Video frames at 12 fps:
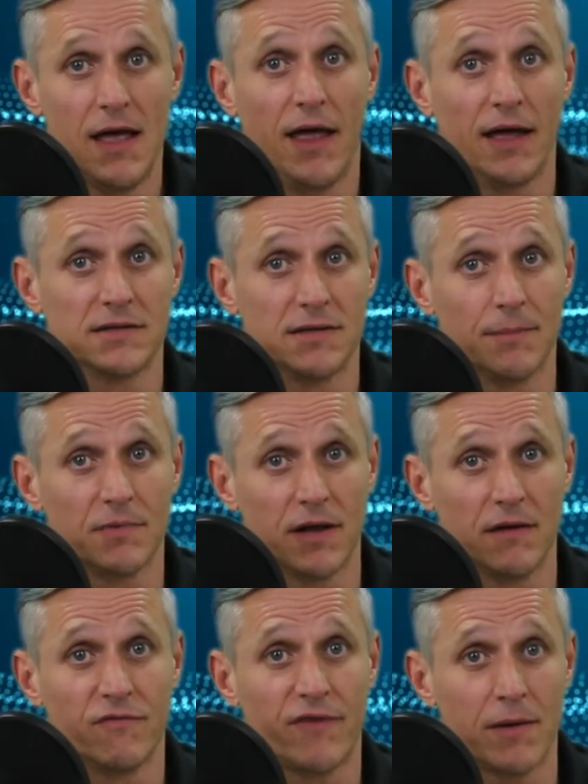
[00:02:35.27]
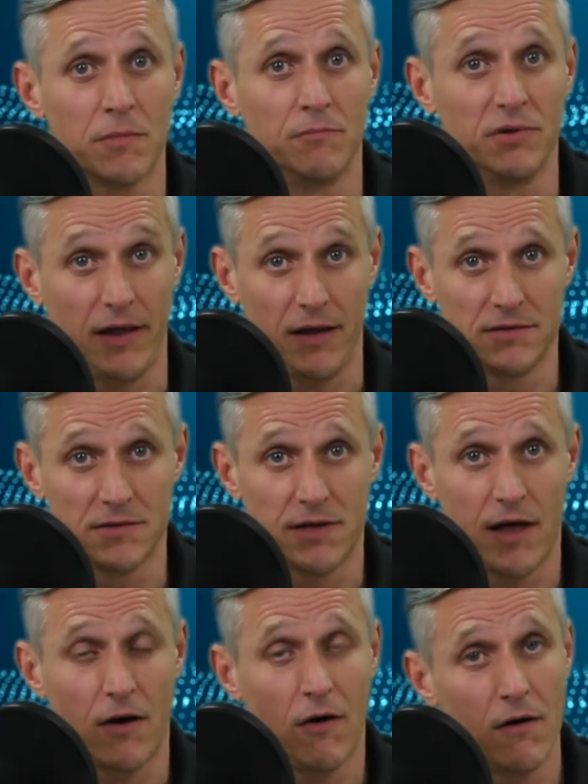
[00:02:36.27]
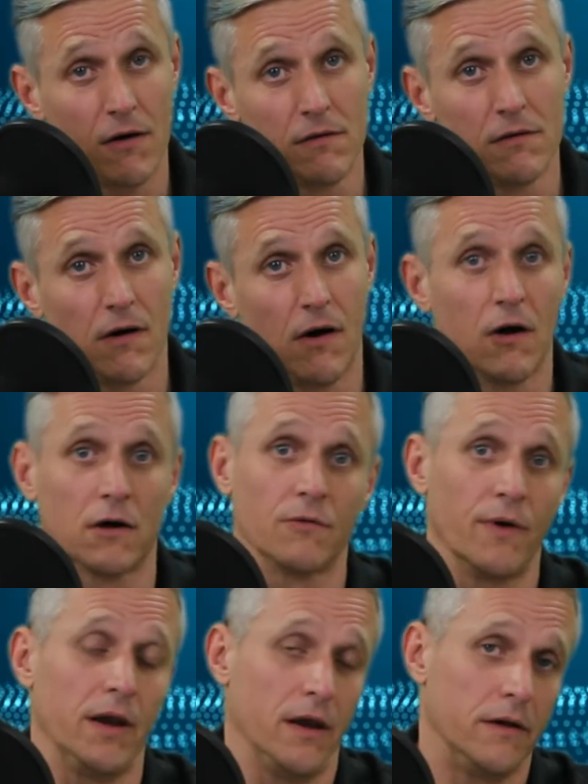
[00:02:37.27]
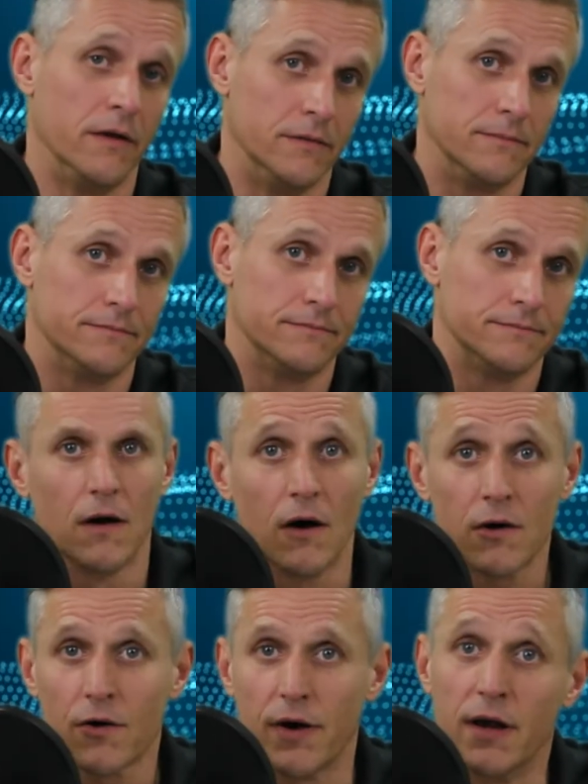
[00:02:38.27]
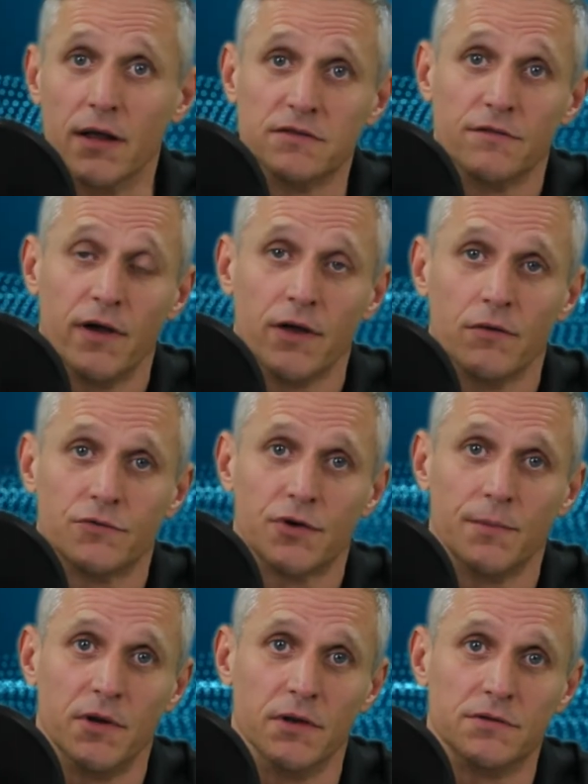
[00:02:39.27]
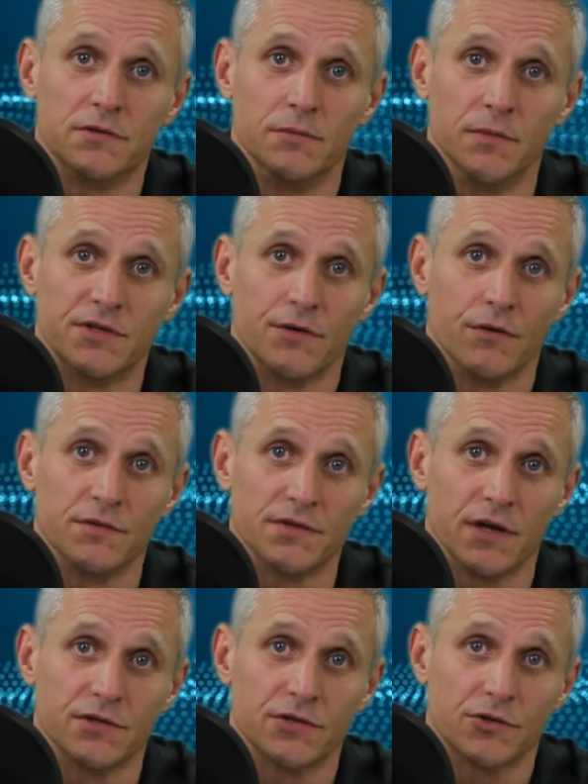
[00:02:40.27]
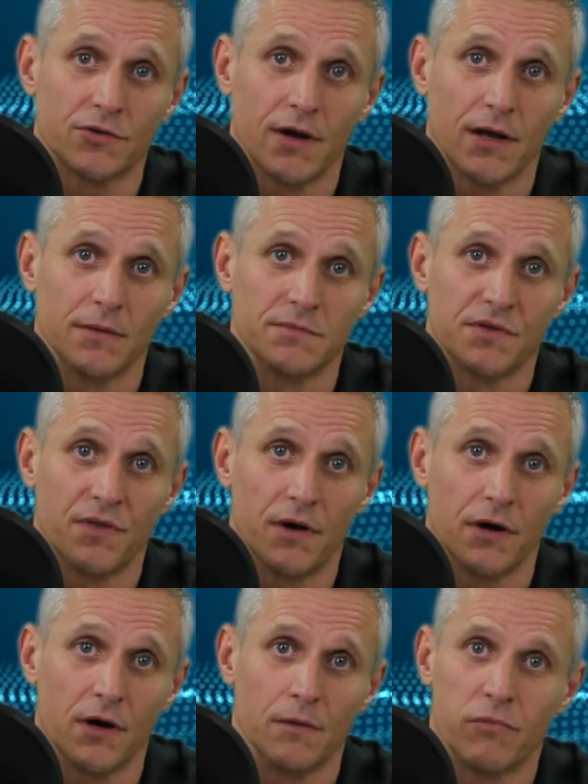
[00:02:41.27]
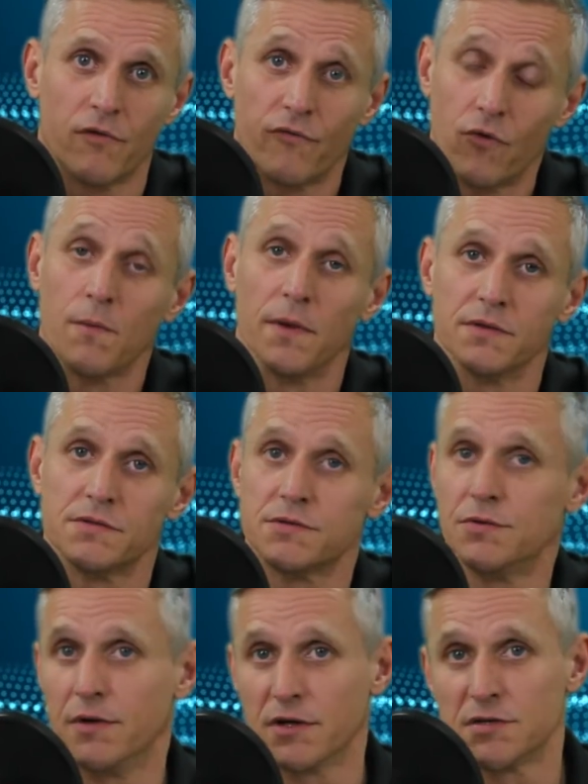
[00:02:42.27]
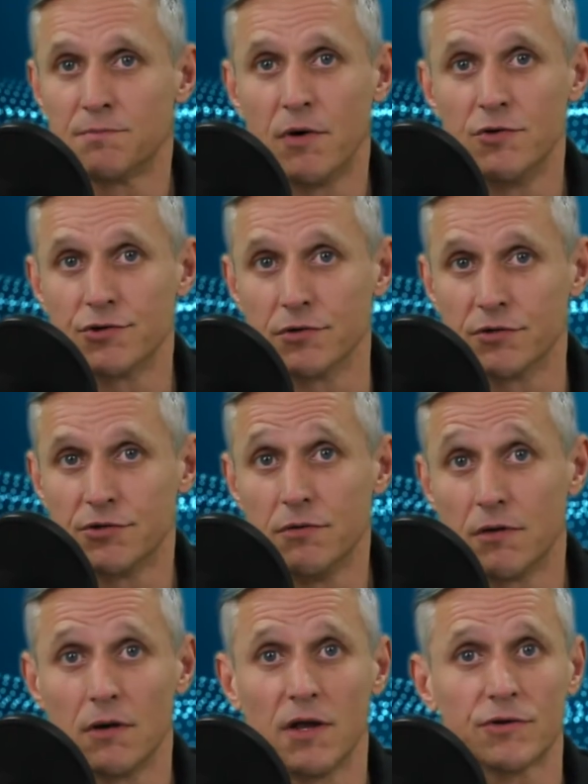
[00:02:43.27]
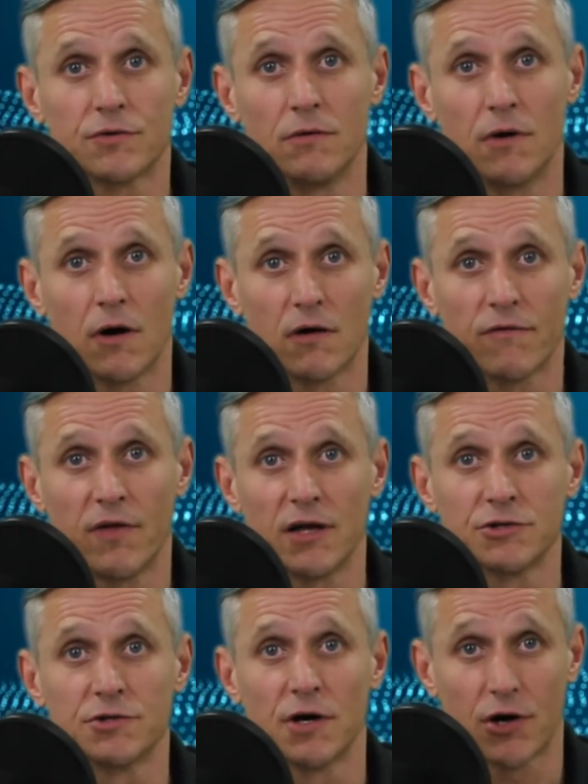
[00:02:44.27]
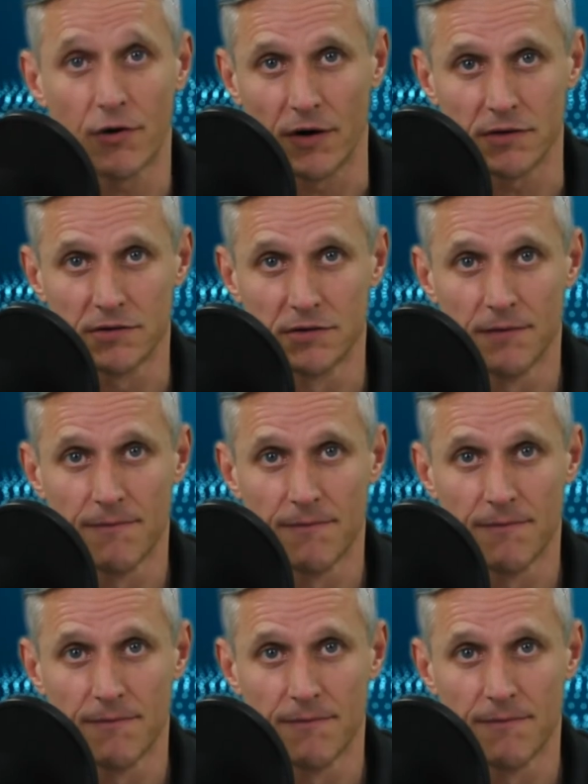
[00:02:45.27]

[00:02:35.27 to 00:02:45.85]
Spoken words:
except in fiber blends that are arc rated. Arc rating is a value attributed to materials that describes their performance to an exposure to an electrical arc flash occurrence.